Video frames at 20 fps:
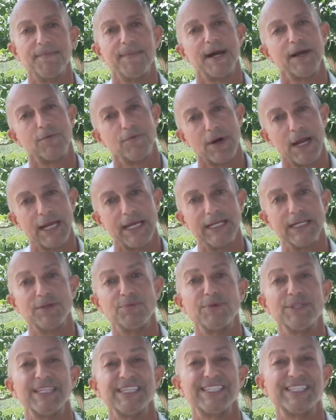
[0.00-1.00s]
my right,
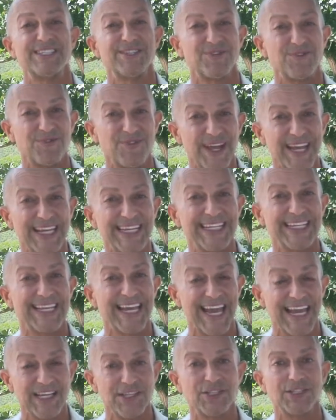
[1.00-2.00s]
with the serrated
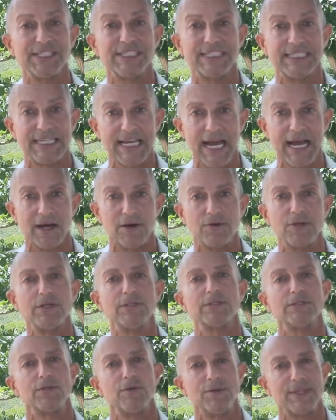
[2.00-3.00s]
edges down
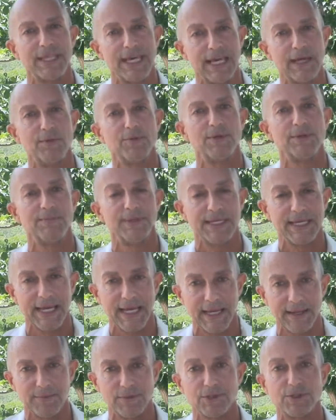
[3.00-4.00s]
so they would be
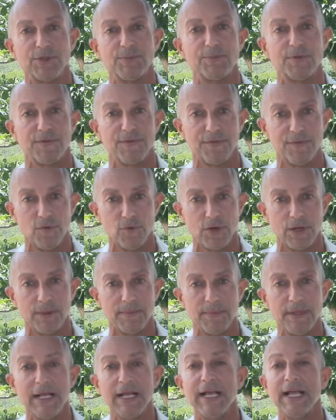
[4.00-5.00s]
able to
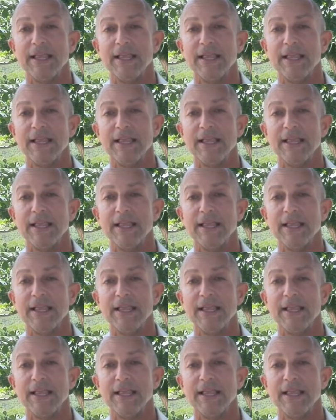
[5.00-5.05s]
perform